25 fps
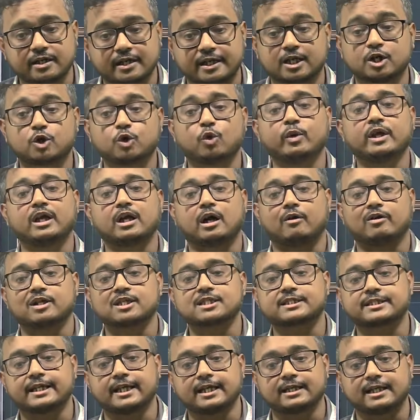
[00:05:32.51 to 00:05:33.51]
including our
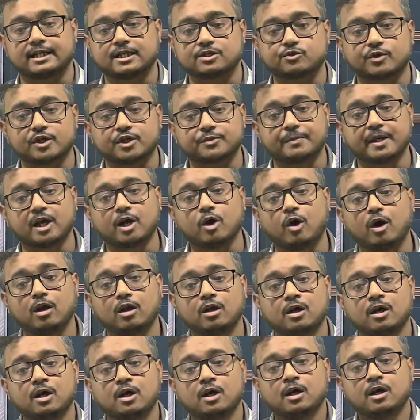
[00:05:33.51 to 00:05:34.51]
state, that is West Bengal.
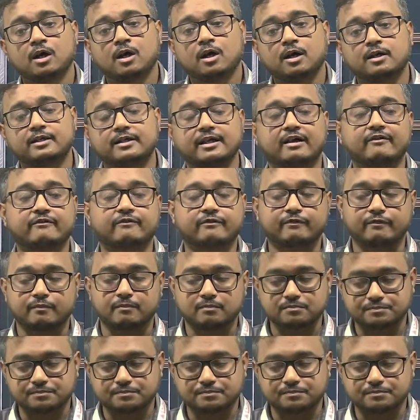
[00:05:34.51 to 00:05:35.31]
They have,